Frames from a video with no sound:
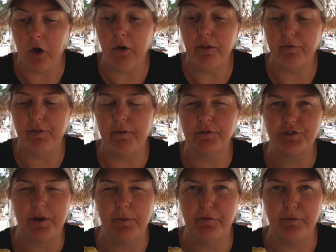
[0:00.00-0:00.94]
All the flavors
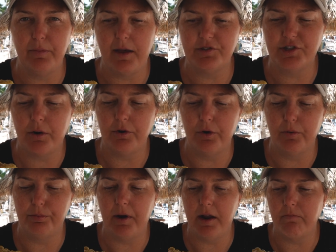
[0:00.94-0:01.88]
coming from that sourdough
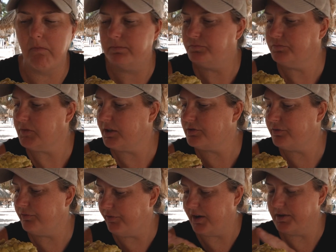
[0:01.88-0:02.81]
bread. That's
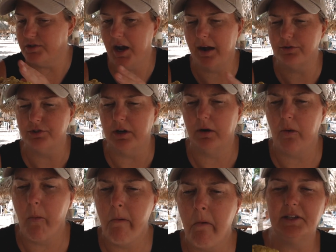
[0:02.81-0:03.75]
fantastic.
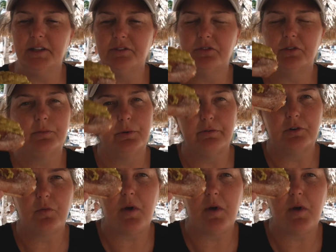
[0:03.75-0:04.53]
But it's a perfect